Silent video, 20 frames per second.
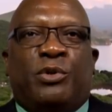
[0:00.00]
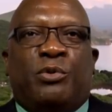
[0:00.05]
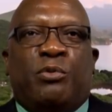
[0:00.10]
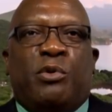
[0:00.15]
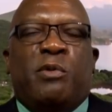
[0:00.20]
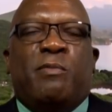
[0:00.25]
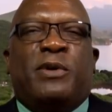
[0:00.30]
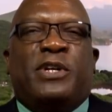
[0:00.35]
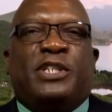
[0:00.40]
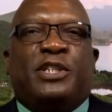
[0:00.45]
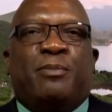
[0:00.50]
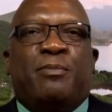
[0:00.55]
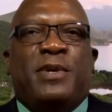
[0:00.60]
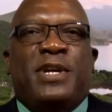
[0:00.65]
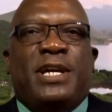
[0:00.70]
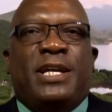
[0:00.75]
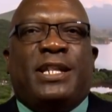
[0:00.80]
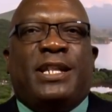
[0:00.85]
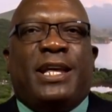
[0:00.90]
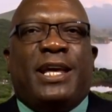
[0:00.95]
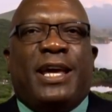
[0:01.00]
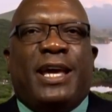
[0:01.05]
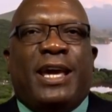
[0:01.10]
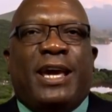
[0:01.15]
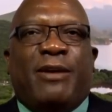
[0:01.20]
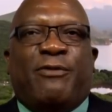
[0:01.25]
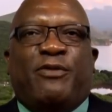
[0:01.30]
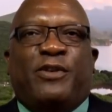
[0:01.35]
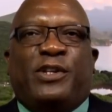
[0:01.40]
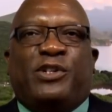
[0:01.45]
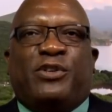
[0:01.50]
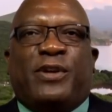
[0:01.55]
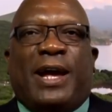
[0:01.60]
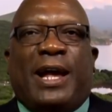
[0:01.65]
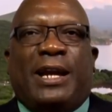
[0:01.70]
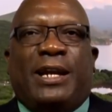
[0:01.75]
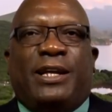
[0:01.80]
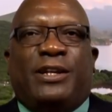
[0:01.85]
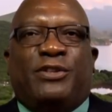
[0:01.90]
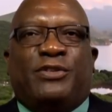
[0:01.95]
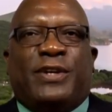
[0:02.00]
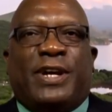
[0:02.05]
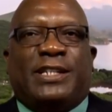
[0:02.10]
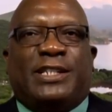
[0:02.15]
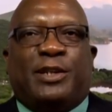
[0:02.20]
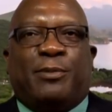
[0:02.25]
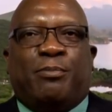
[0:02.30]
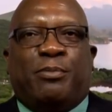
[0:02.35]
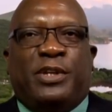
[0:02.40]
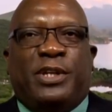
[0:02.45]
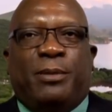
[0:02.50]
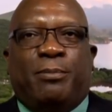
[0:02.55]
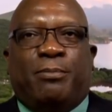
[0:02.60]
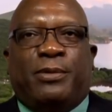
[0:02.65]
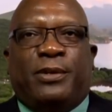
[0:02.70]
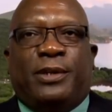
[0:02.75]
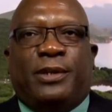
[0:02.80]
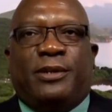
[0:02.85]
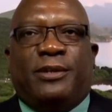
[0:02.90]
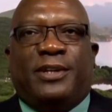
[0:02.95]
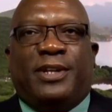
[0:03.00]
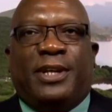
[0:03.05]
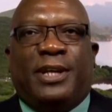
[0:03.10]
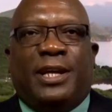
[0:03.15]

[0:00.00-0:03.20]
We must meet every challenge as a people